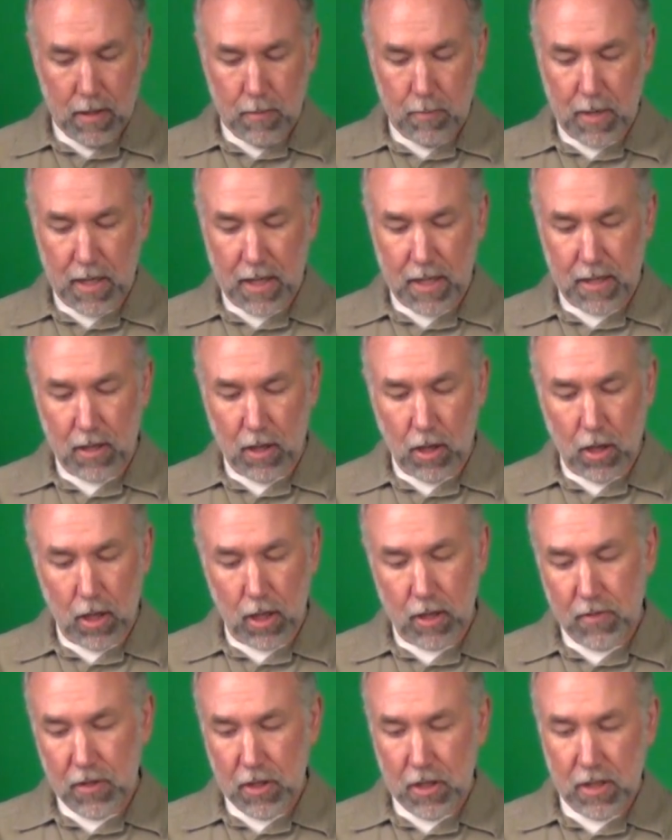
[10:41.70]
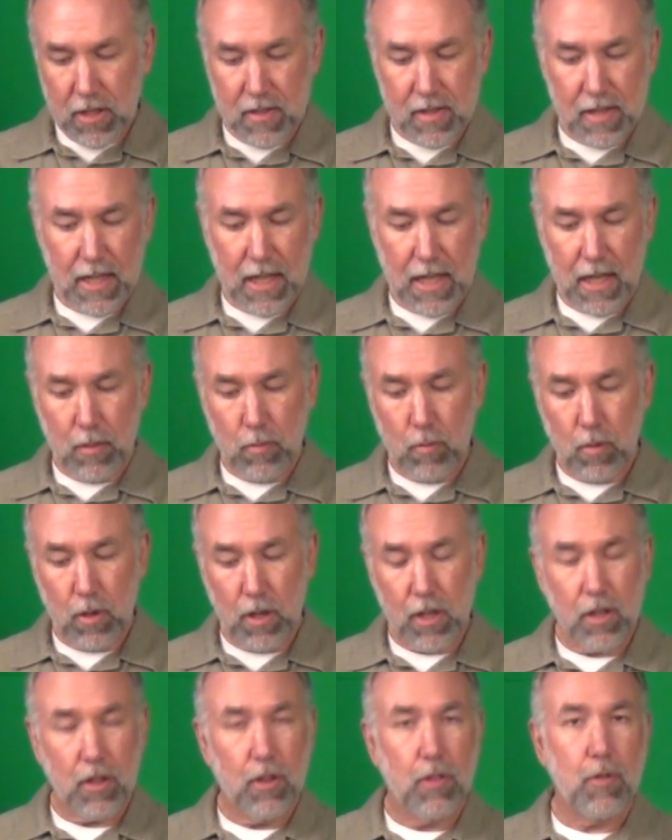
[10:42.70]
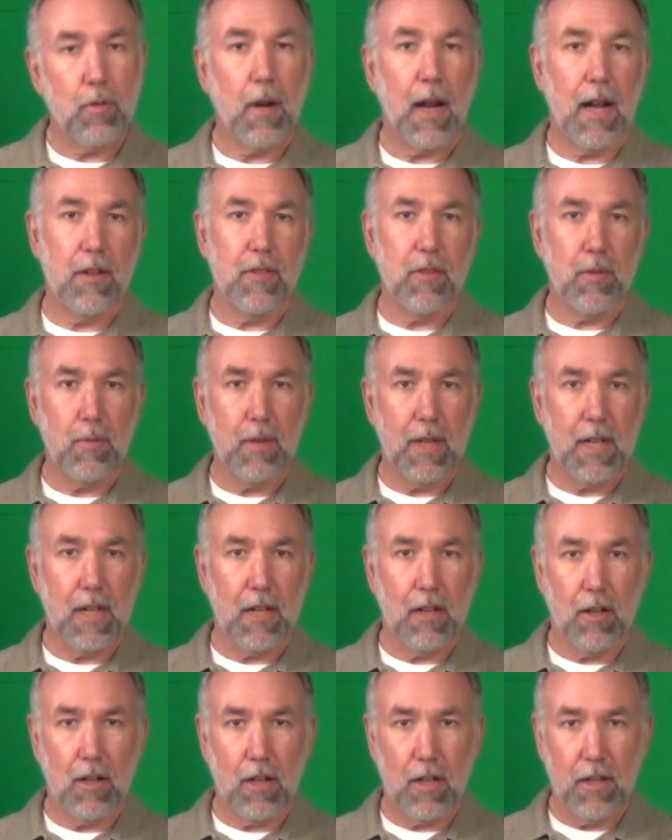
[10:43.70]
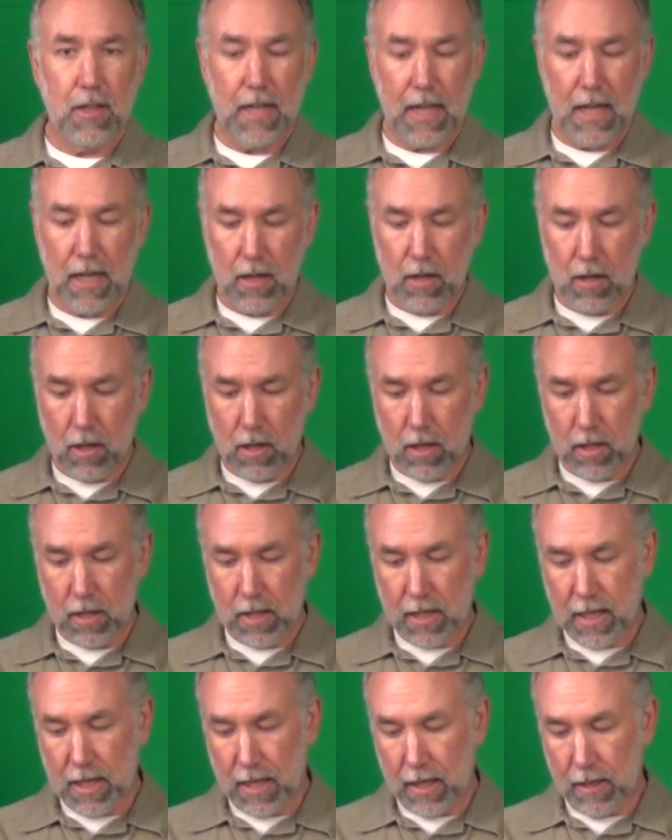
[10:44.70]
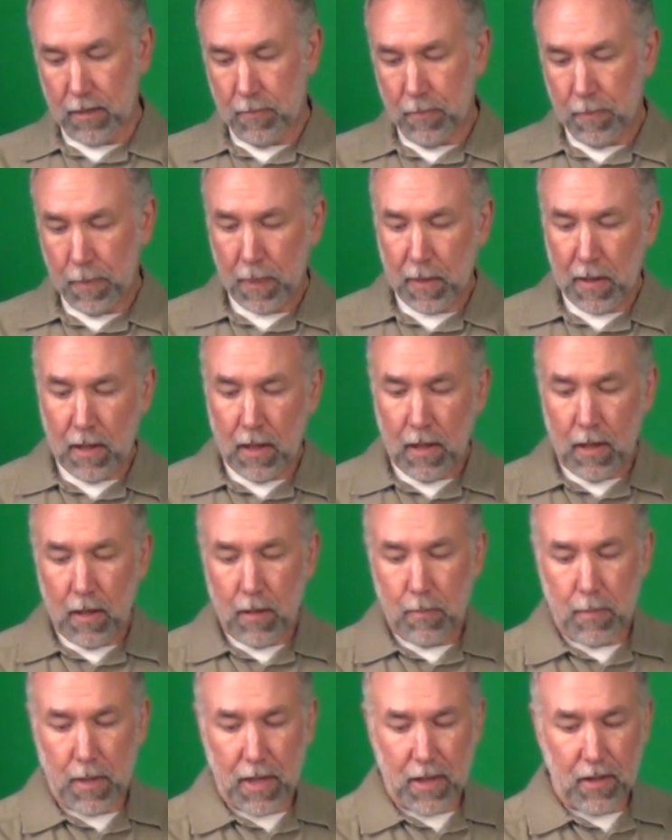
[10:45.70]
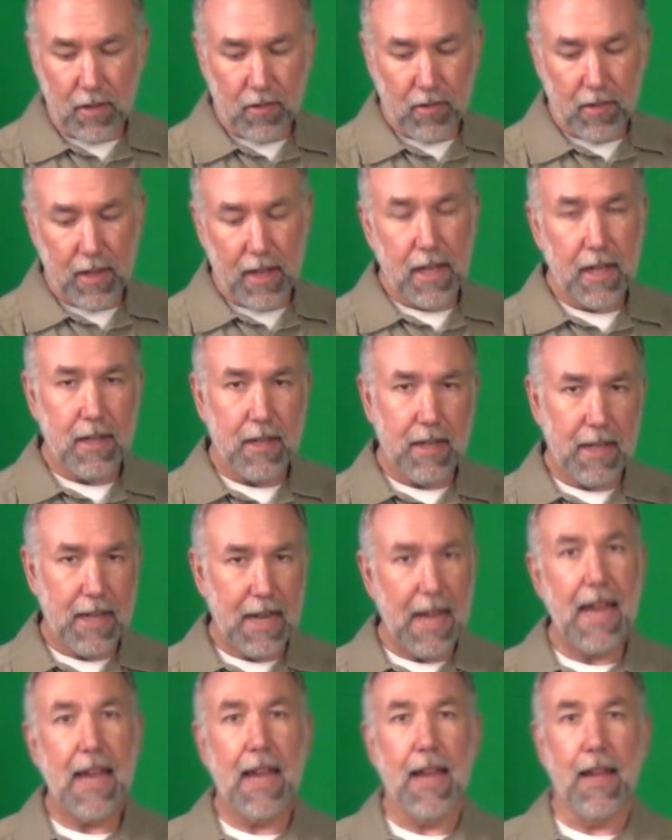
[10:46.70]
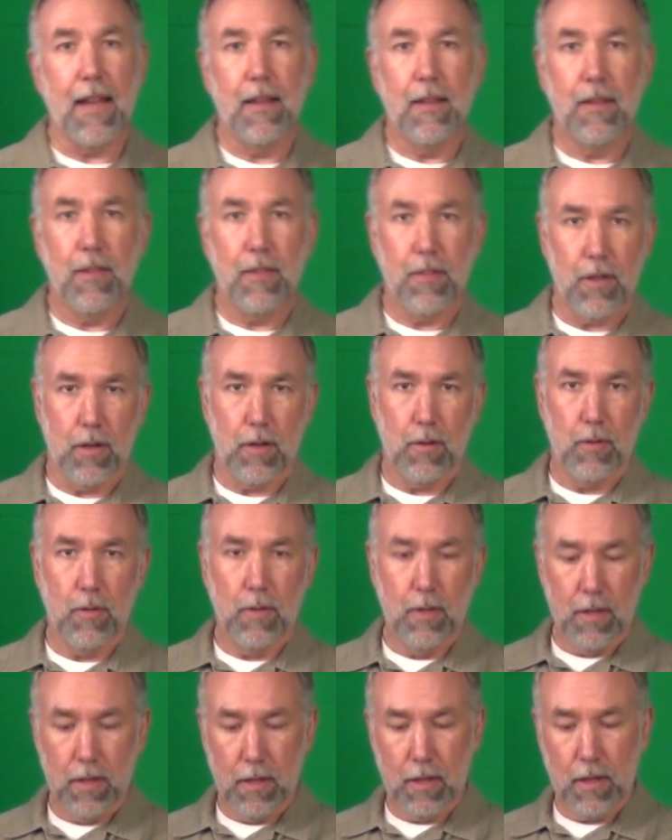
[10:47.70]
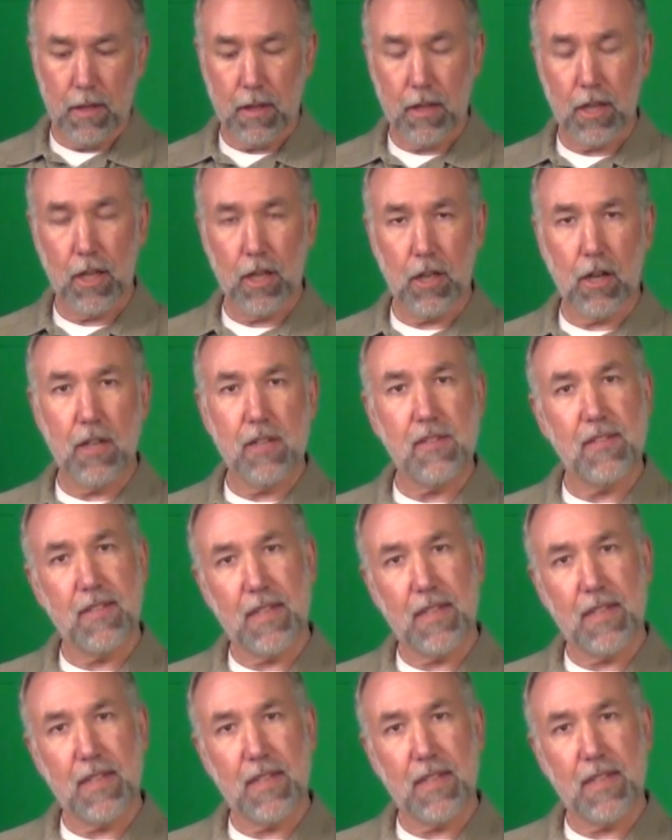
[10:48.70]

But all of the units again worked throughout the week, all day, all night. By the second day, though, the Yard